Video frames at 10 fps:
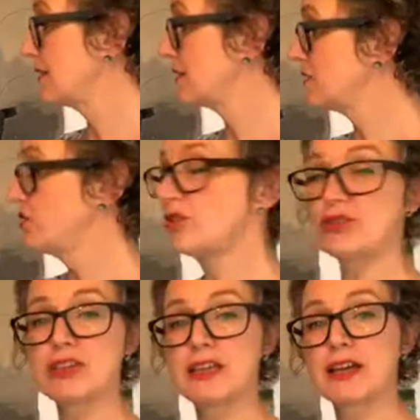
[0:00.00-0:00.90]

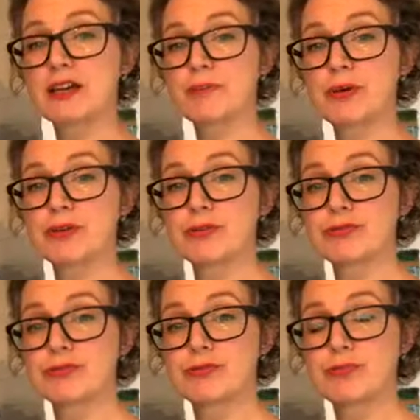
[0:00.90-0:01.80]
usually I'd put
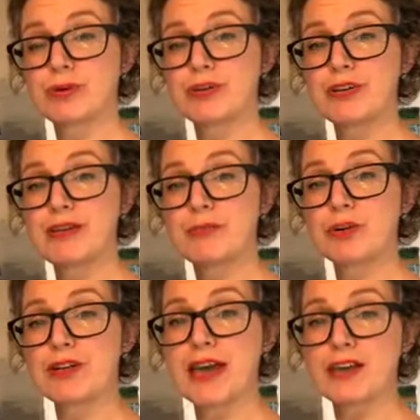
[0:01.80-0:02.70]

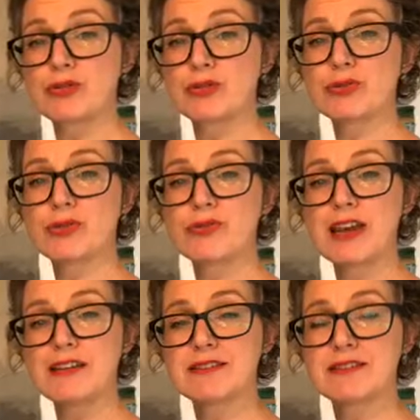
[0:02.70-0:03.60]
more natural
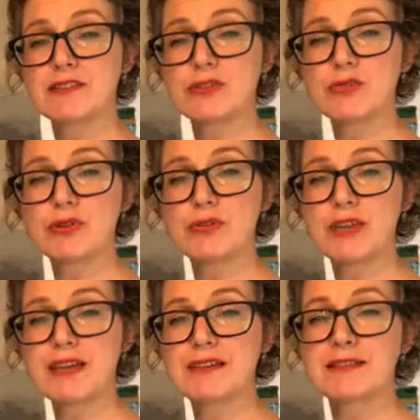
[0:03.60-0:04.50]
threads through
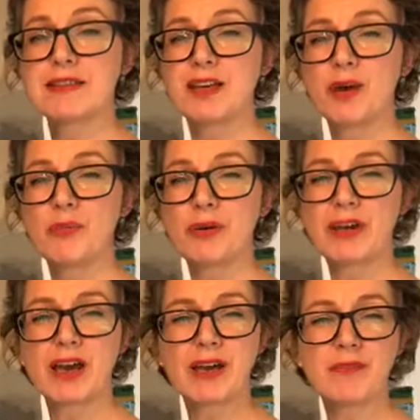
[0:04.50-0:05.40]
this,
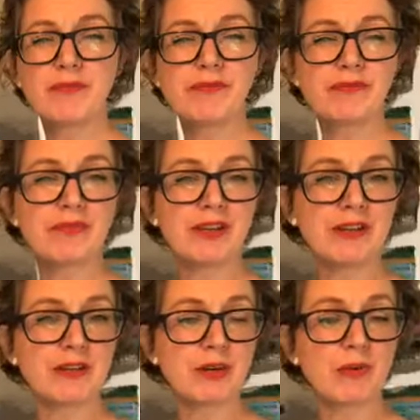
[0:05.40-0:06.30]
but I'm
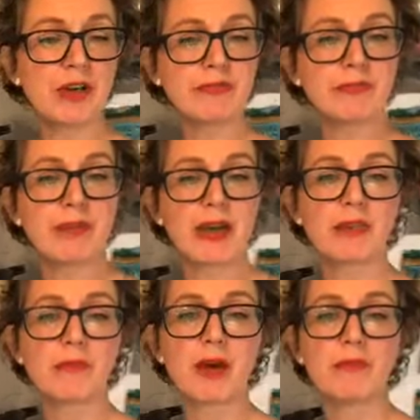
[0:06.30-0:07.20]
veering away from that at
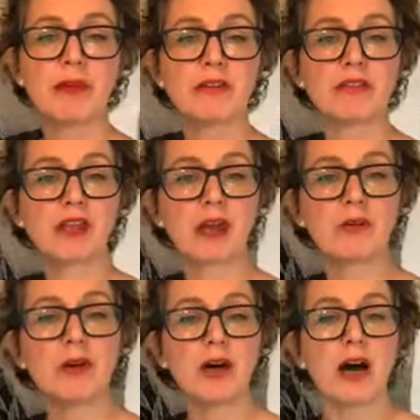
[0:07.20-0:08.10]
the moment. So
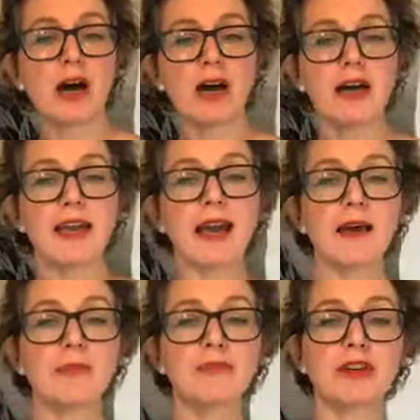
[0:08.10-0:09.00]
I
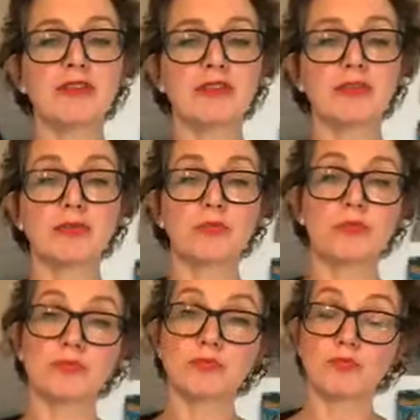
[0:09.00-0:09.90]
am just
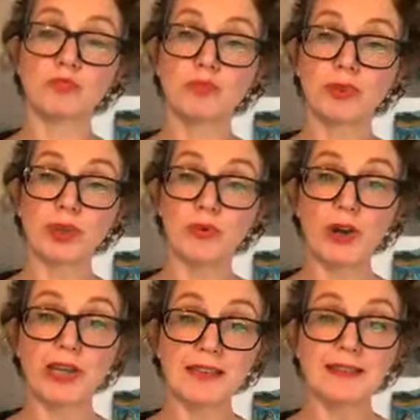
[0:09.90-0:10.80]
going to
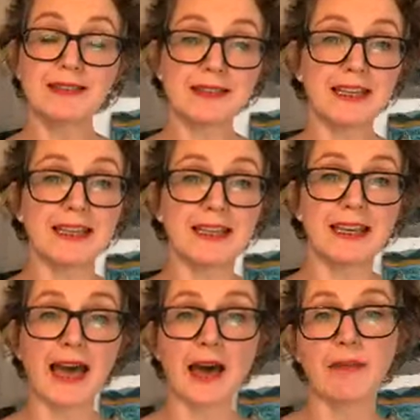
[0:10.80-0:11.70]
wait and see
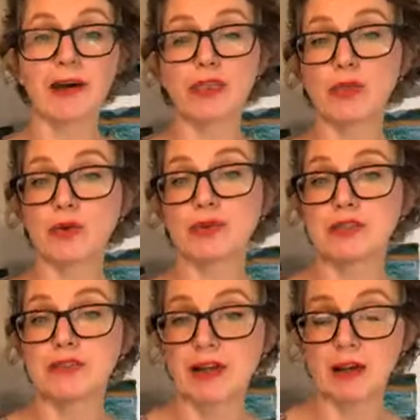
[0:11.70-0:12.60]
how my thoughts
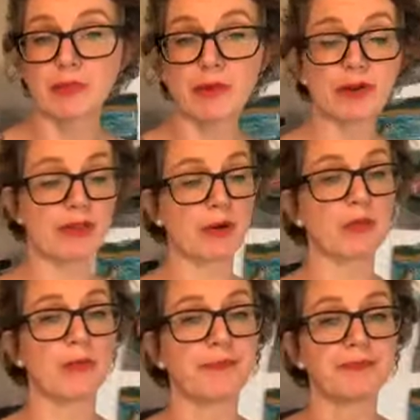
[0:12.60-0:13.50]
develop on that
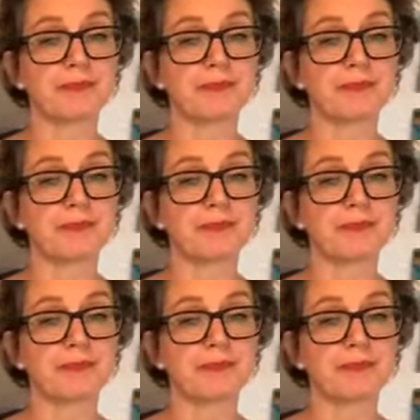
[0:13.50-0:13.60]
one.